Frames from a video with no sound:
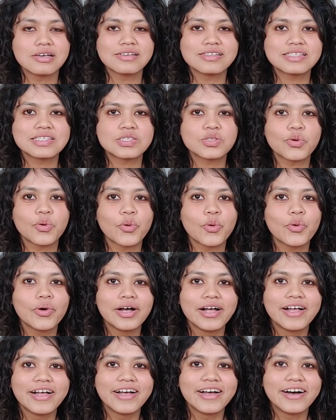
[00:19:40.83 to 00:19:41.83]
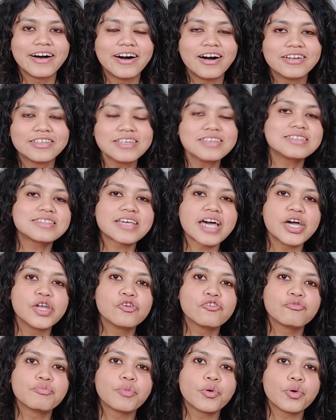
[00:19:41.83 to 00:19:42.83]
So this
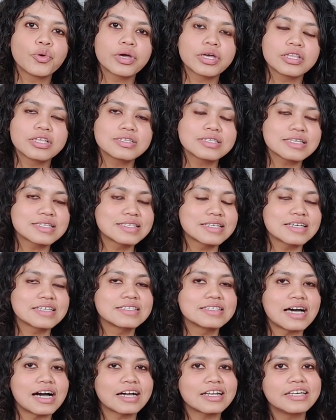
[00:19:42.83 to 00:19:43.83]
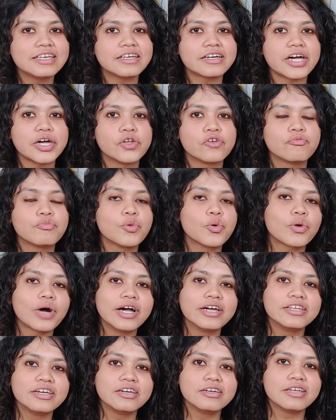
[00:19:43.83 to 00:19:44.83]
kind of book, this is exactly the kind of book
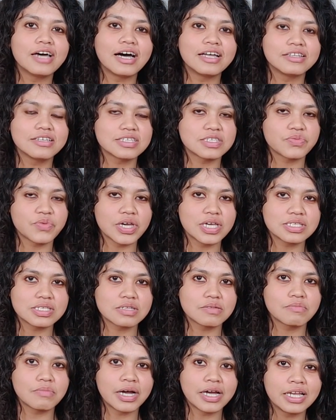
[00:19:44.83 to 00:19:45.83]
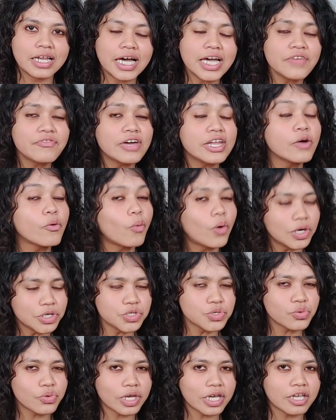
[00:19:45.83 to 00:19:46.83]
I need at this phase in my life. And I
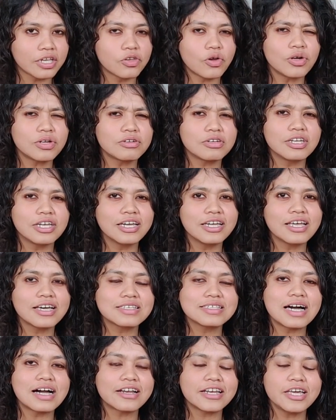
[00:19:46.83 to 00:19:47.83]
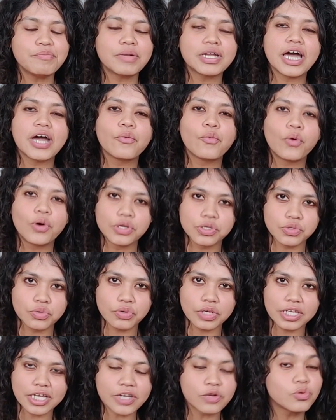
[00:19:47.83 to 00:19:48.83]
want to read, not need exactly, but I want
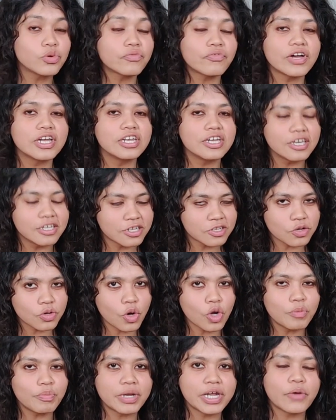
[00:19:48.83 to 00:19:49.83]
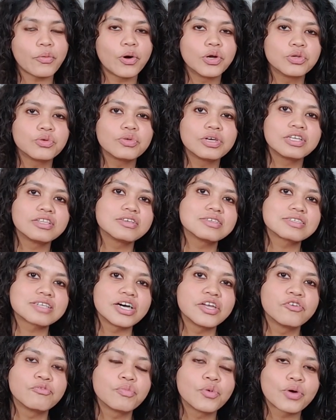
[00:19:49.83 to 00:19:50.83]
to read. I don't know if I need it or not, but I want to read this
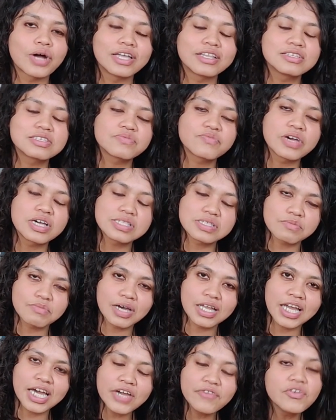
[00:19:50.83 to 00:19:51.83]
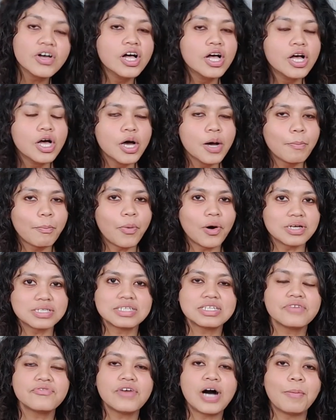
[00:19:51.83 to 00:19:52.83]
kind of book at this phase in my life.
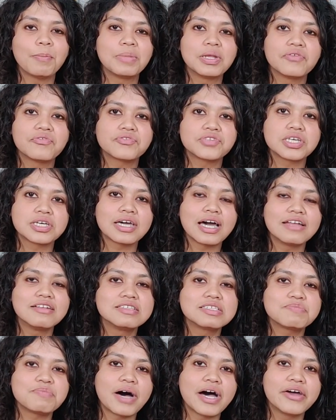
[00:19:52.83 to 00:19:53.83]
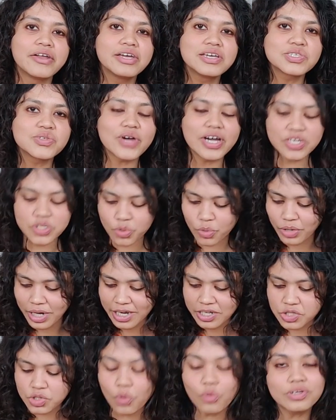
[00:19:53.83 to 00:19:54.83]
Positive, uplifting, and inspiring. So
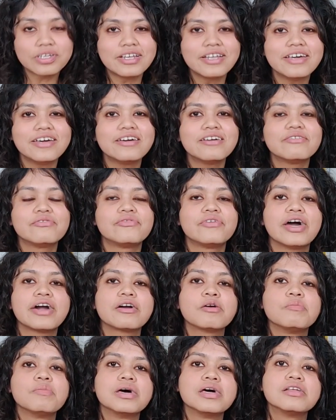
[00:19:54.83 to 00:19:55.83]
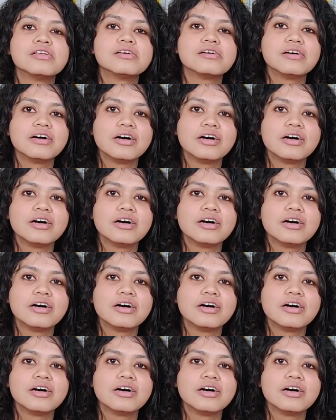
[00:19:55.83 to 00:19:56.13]
I totally recommend.